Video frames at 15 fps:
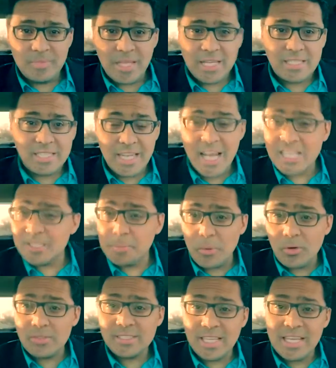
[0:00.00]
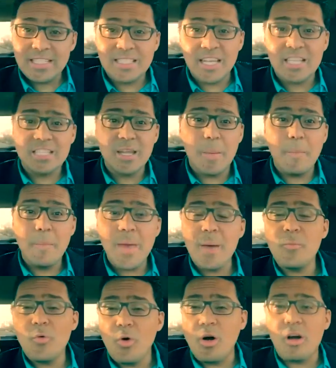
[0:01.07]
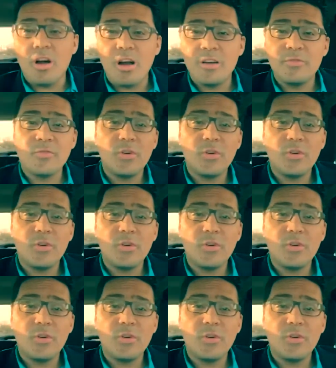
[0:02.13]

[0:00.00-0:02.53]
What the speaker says: it's an expose / a memoir